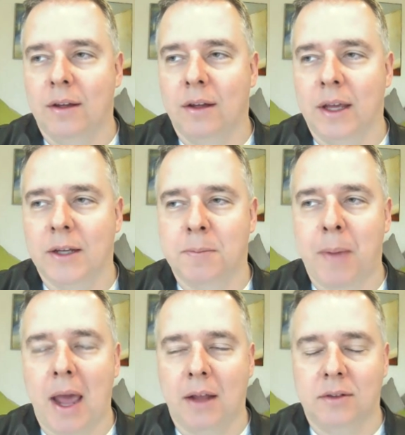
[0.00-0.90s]
uh,
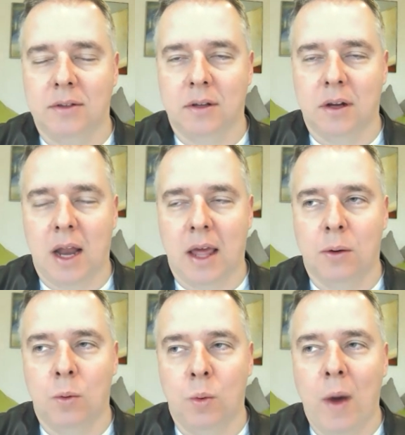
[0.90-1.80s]
expect
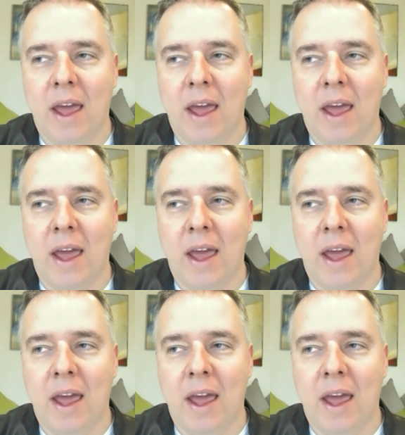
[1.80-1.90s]
like a